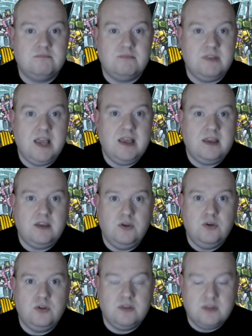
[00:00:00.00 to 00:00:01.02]
Yay,
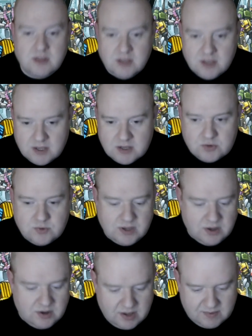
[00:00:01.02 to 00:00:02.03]
good. So we
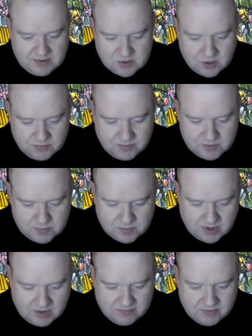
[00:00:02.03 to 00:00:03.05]
got him as Optimus
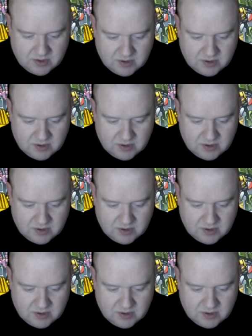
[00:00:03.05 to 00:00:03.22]
Prime.